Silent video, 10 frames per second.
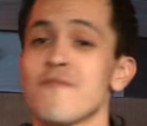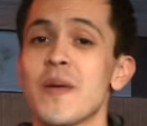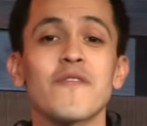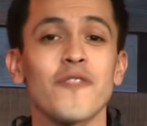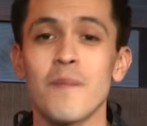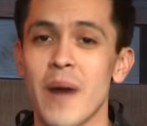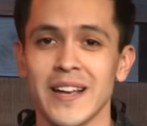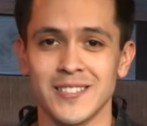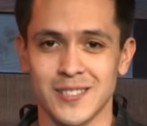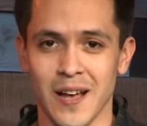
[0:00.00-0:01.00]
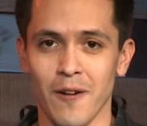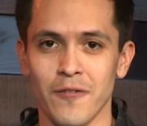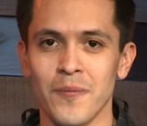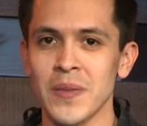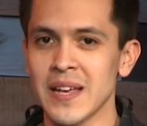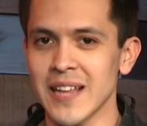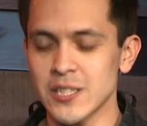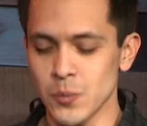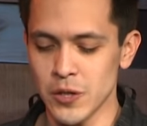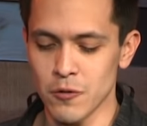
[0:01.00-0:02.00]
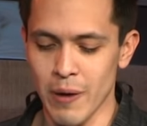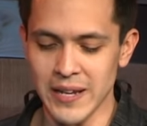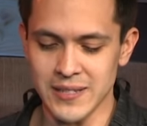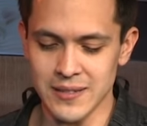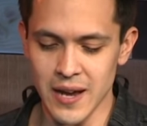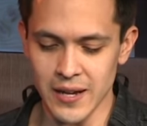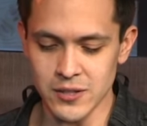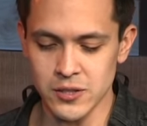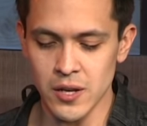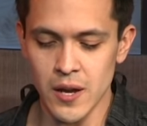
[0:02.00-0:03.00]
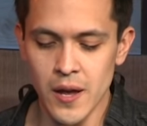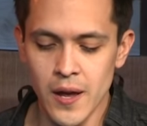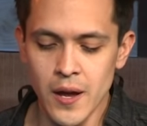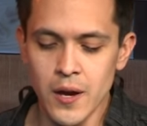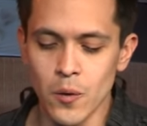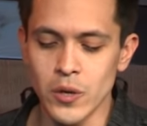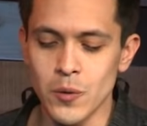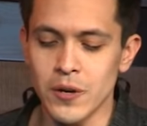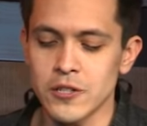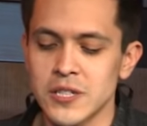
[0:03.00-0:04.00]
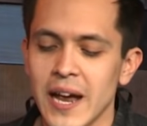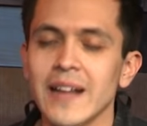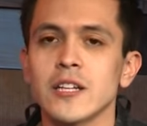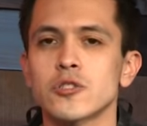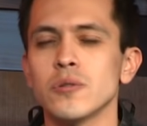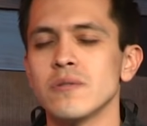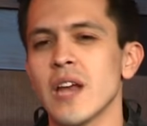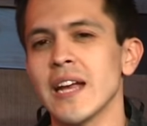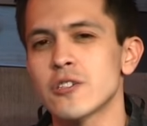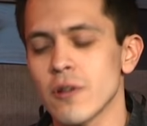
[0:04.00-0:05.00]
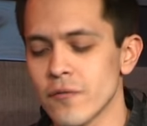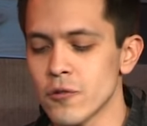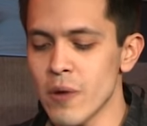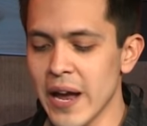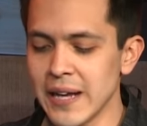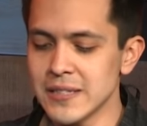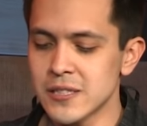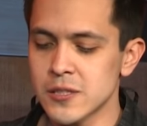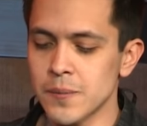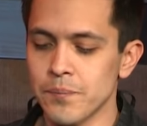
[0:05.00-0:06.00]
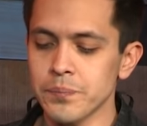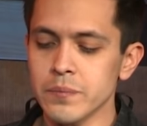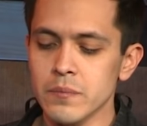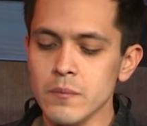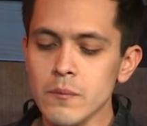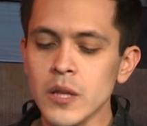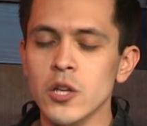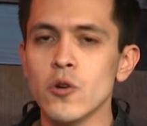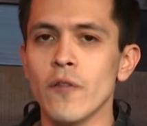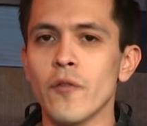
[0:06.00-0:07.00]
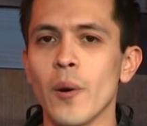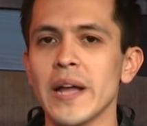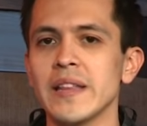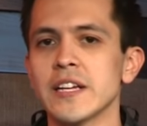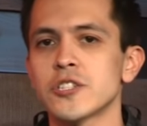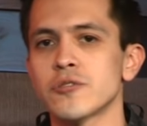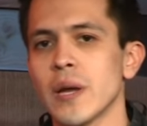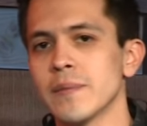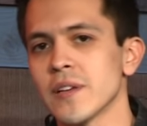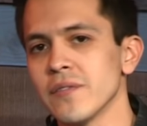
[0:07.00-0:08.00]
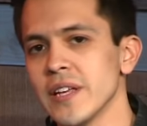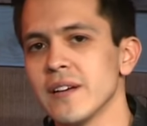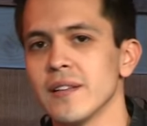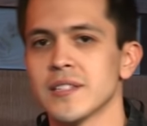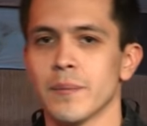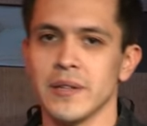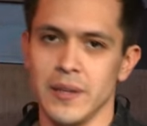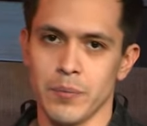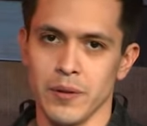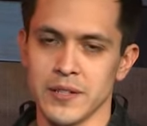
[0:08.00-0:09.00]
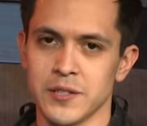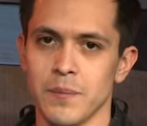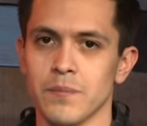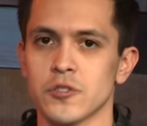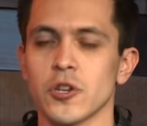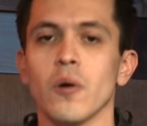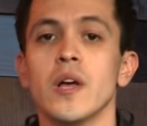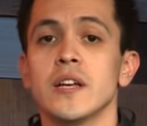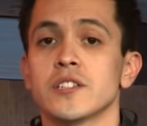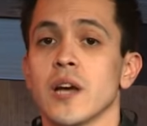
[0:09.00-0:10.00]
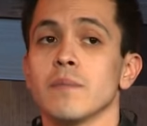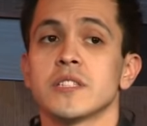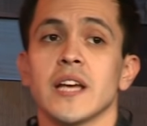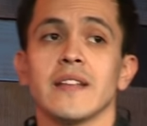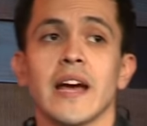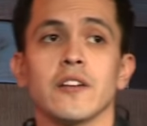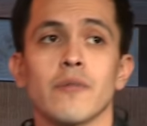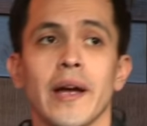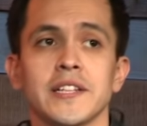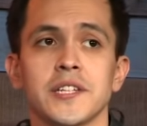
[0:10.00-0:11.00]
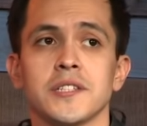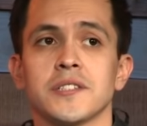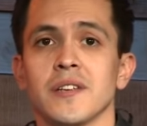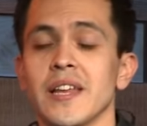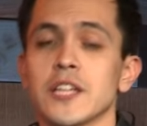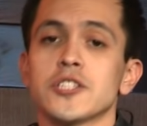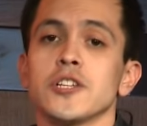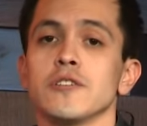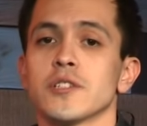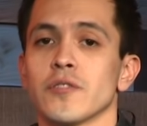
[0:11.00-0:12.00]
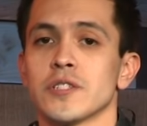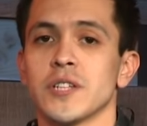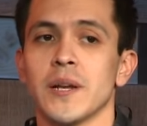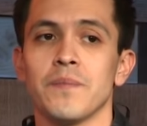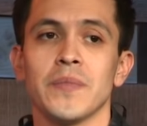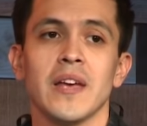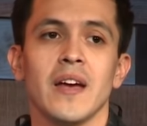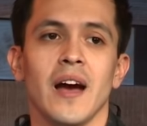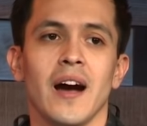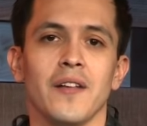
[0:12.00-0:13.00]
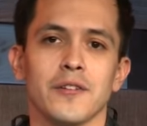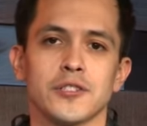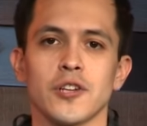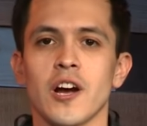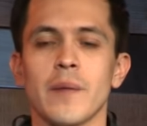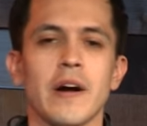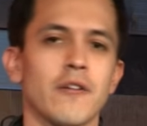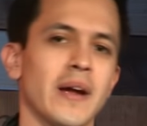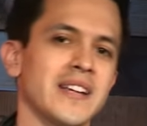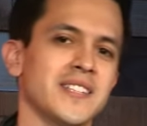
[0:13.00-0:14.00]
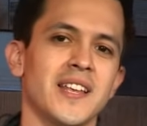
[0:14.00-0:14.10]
me from myself. That's what grace does. When you understand the true nature of grace, you avoid the extremes of legalism and liberalism. So some say that grace is an excuse for sin, others talk about grace in